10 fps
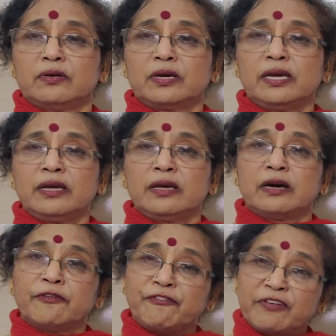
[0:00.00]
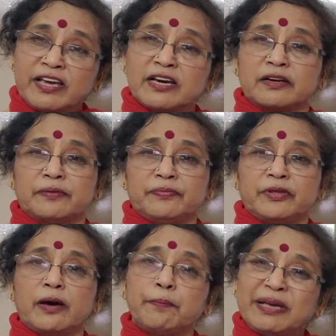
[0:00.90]
Okay? A figure,
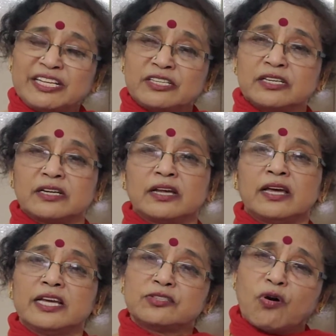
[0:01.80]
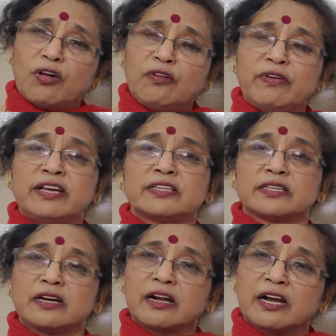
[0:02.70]
a picture is always
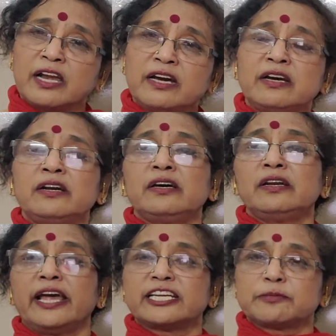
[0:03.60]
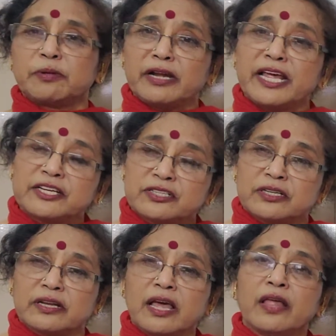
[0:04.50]
a clearer
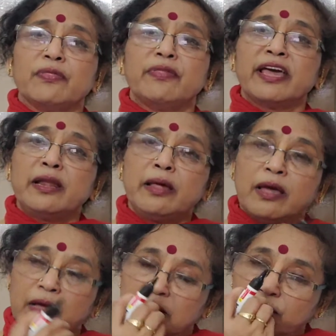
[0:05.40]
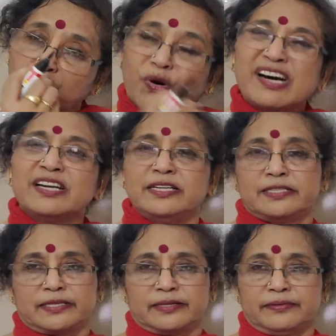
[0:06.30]
explanation than
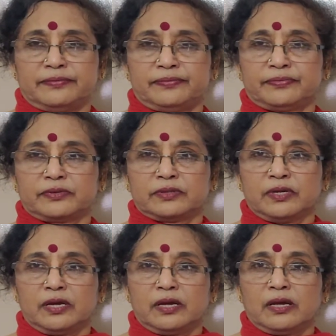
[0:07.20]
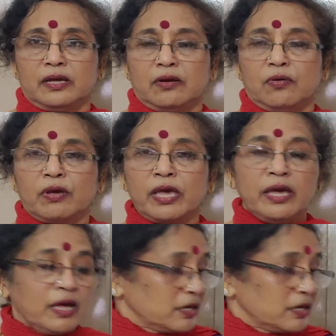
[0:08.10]
words. Okay?